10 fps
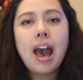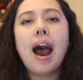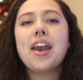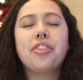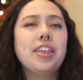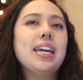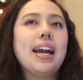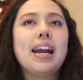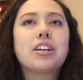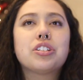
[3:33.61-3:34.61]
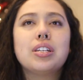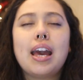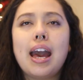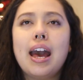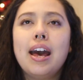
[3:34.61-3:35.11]
I think I actually
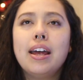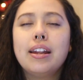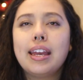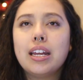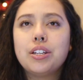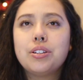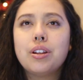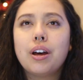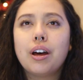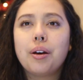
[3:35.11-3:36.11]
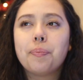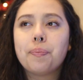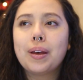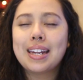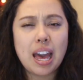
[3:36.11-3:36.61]
had an
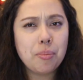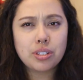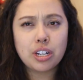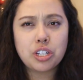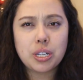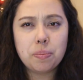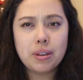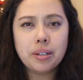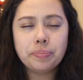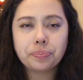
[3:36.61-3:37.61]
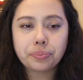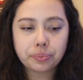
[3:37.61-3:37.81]
Amazon cheapie.